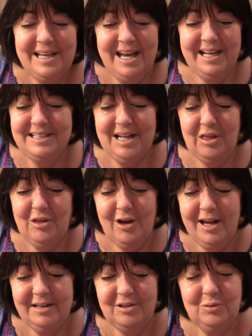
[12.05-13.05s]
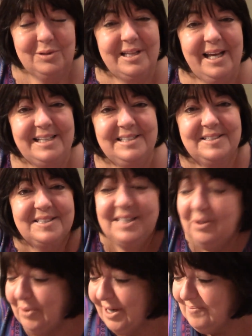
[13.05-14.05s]
And I thought you would like to
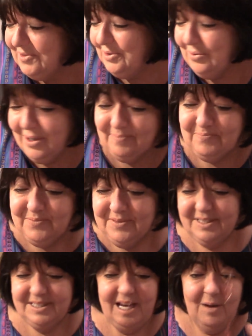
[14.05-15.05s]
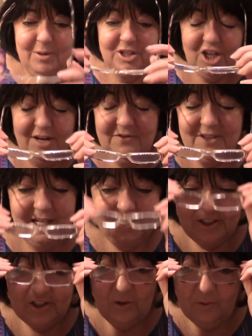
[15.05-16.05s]
see what I'm doing, see how much I've
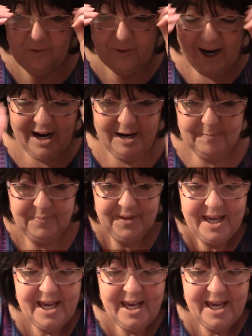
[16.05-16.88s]
done so far.